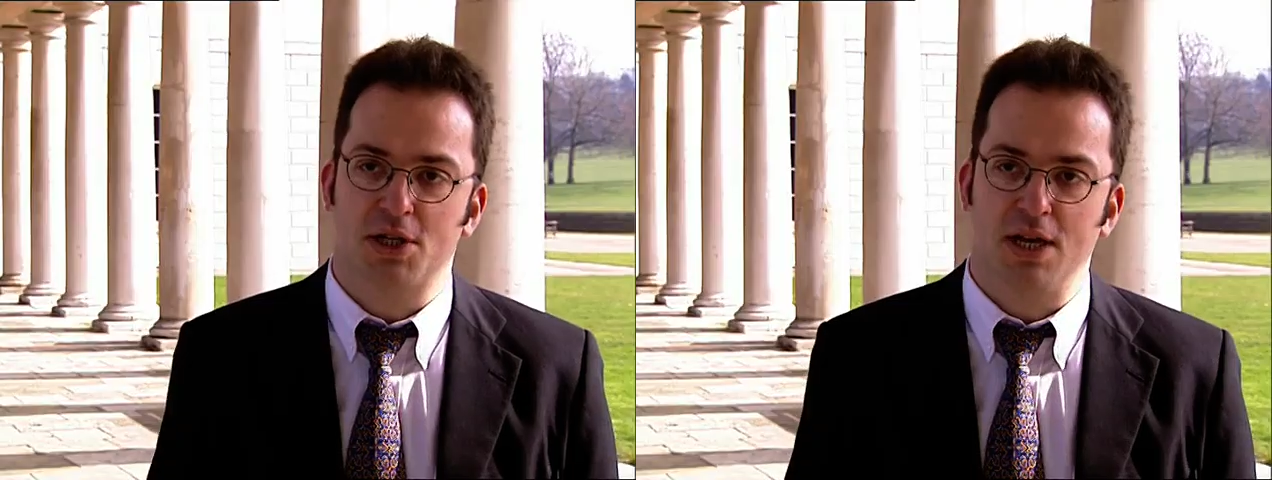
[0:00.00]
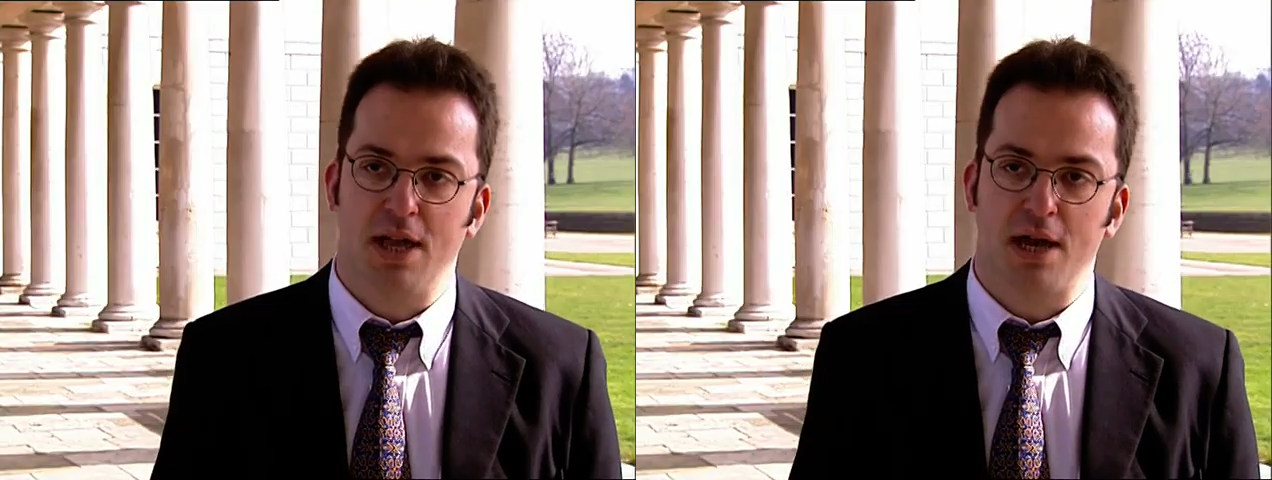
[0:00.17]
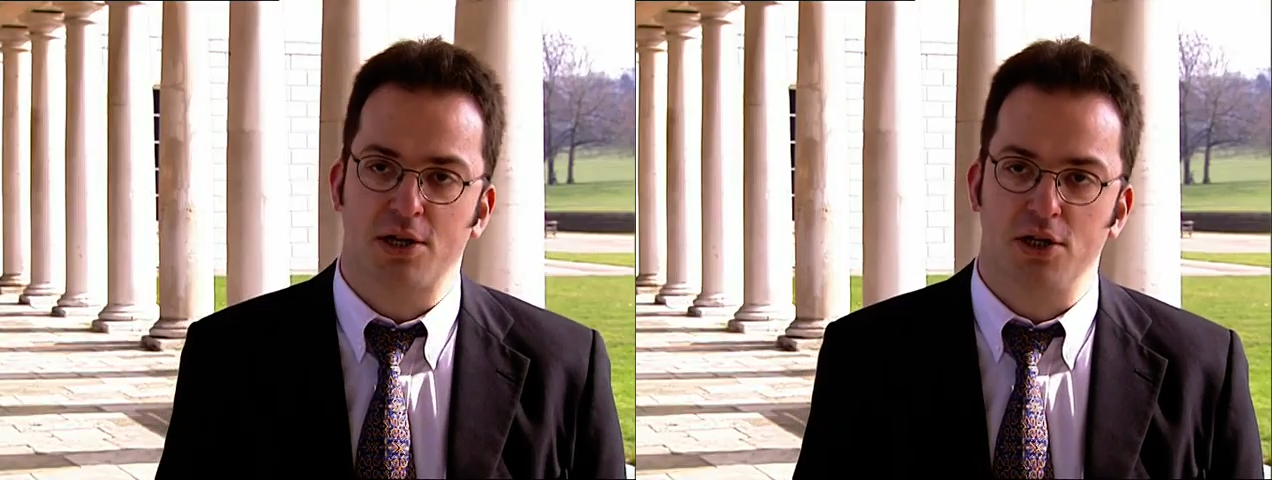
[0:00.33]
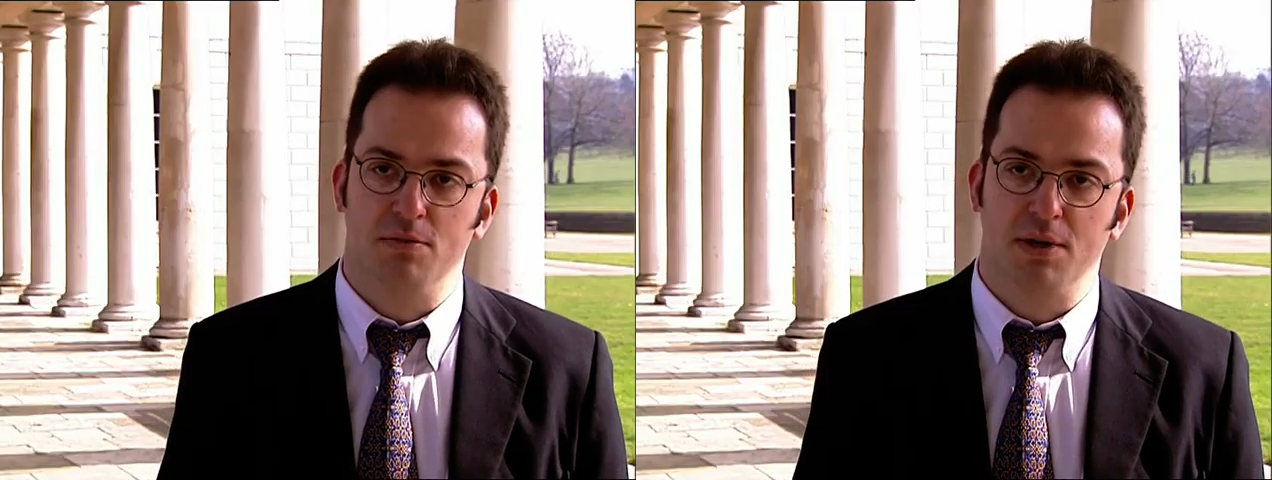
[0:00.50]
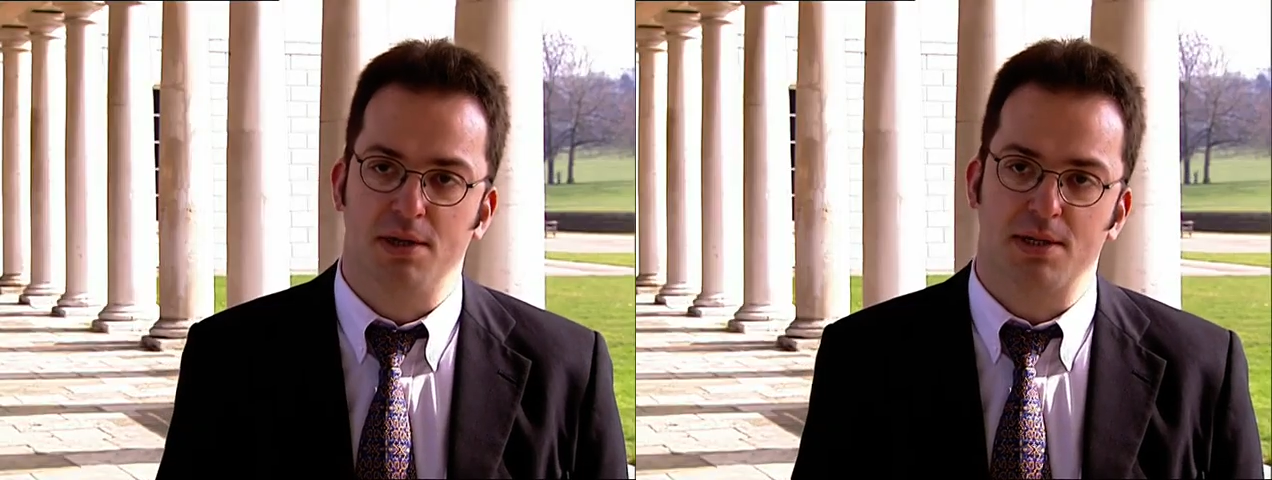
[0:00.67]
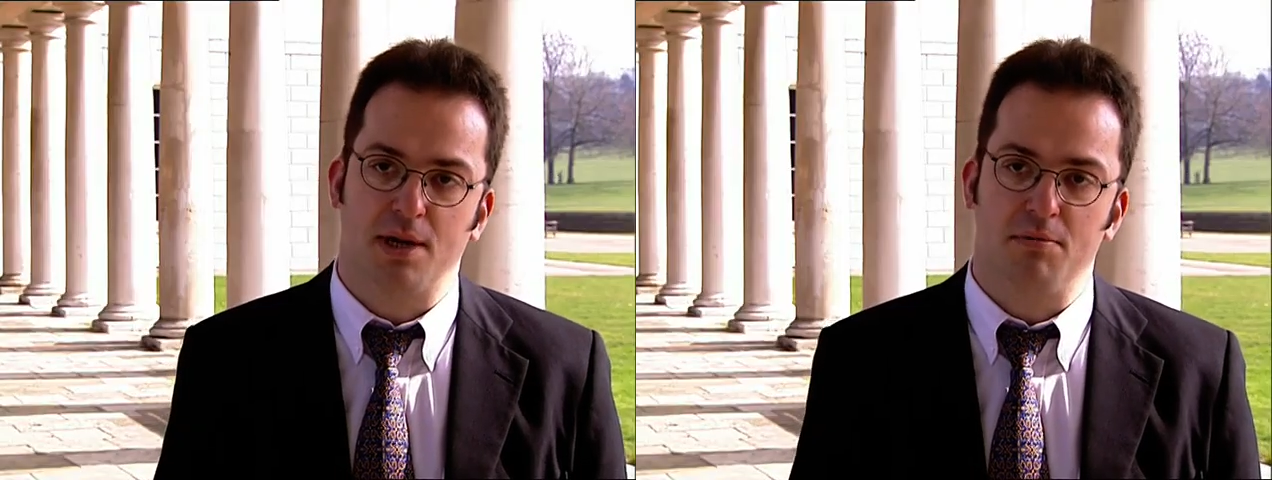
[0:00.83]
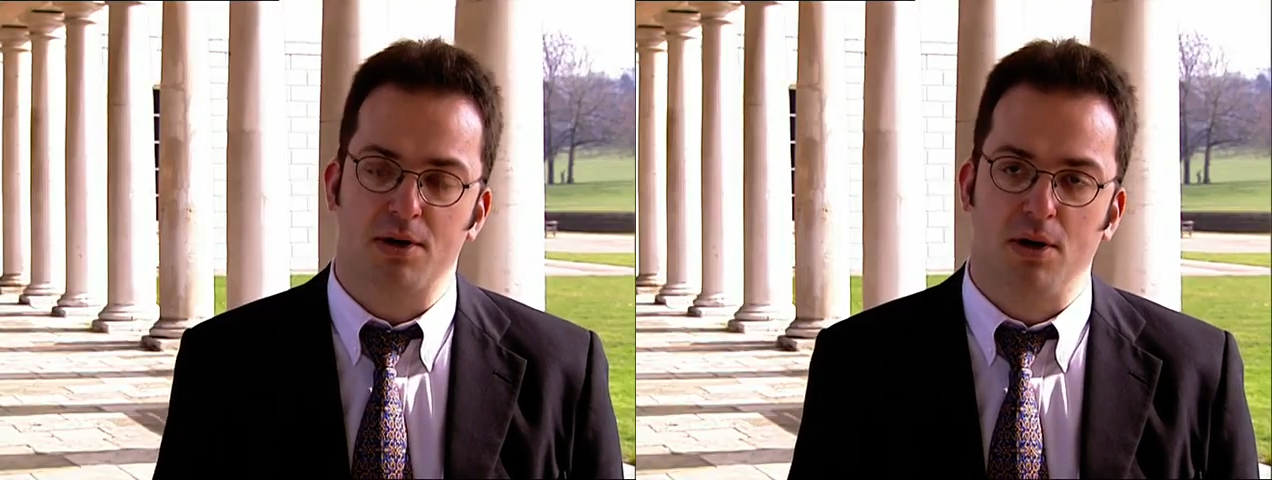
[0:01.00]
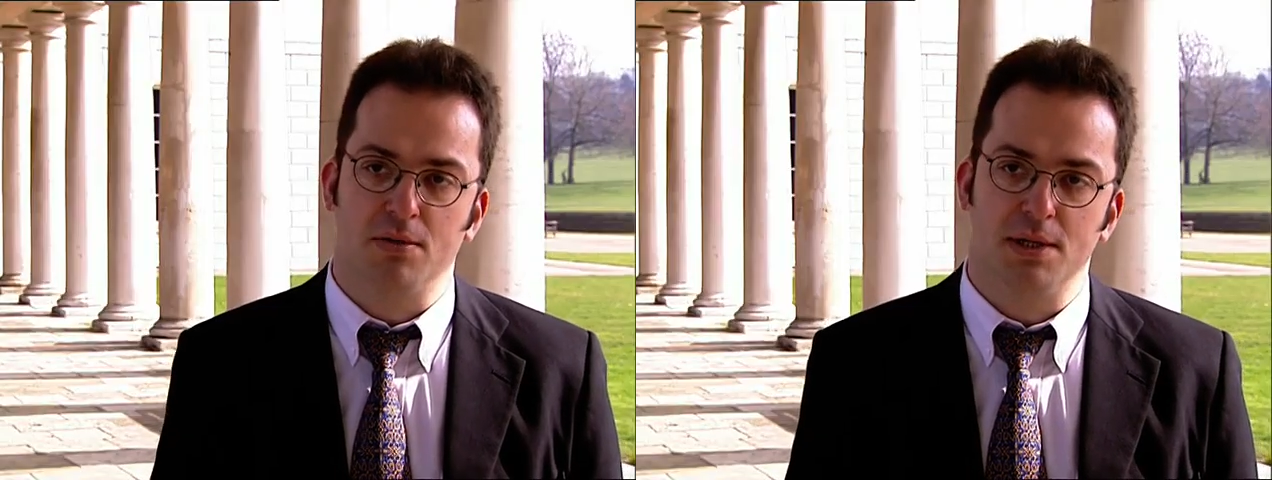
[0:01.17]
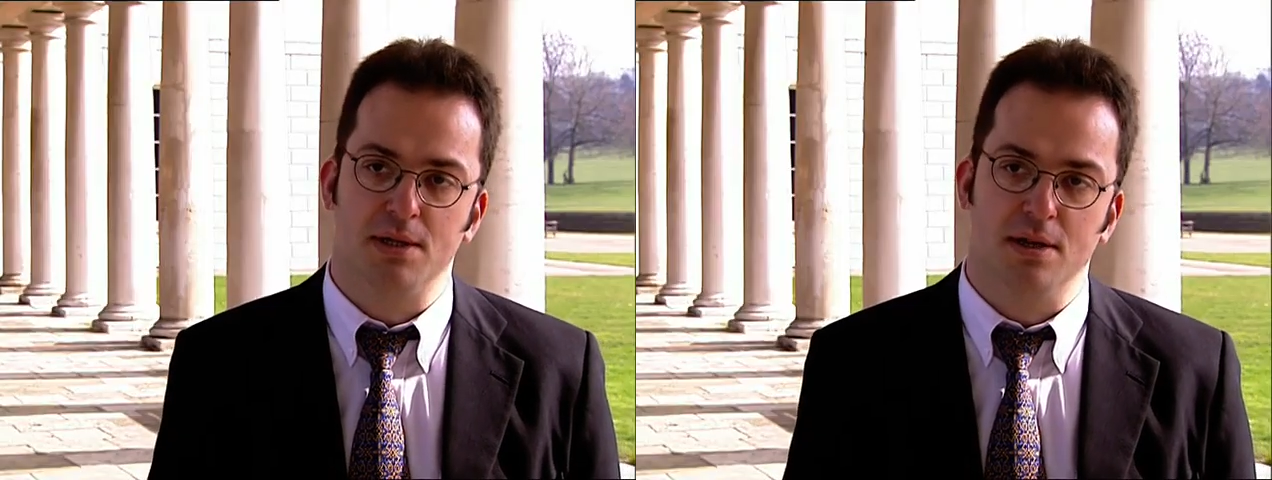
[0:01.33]
connection with the
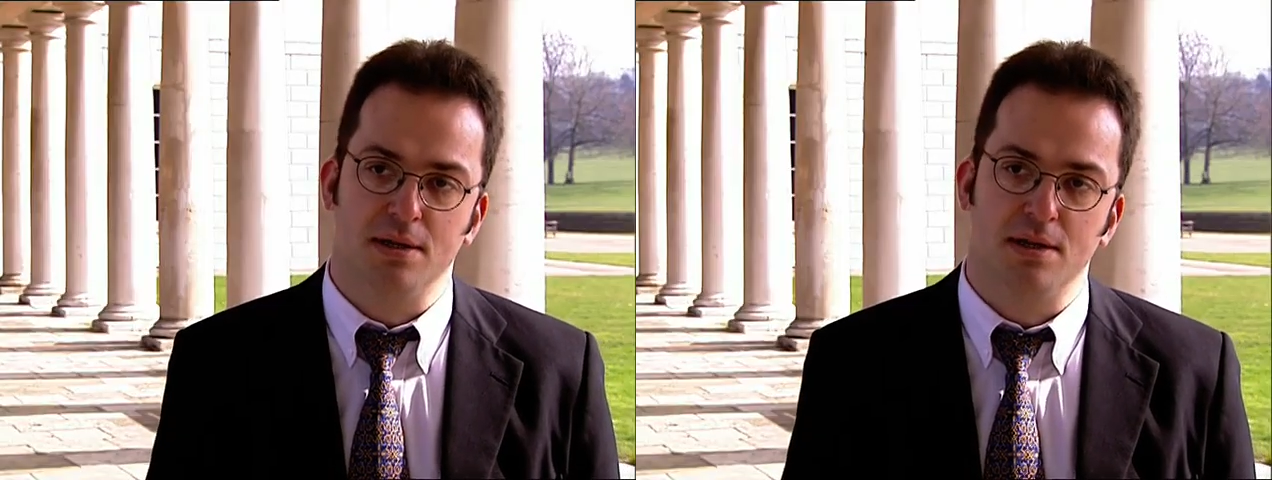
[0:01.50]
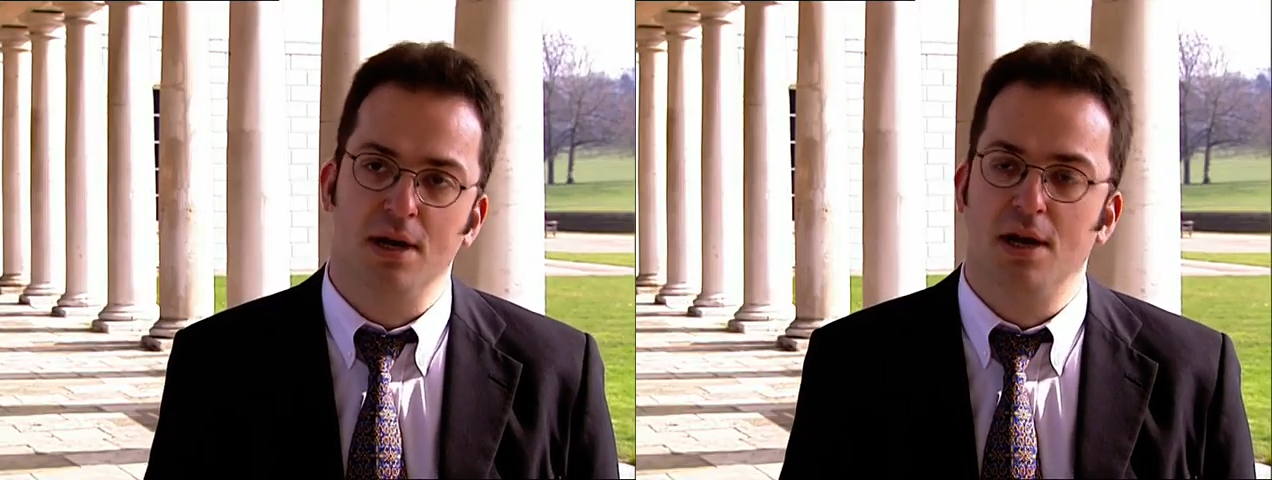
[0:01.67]
subcontinent.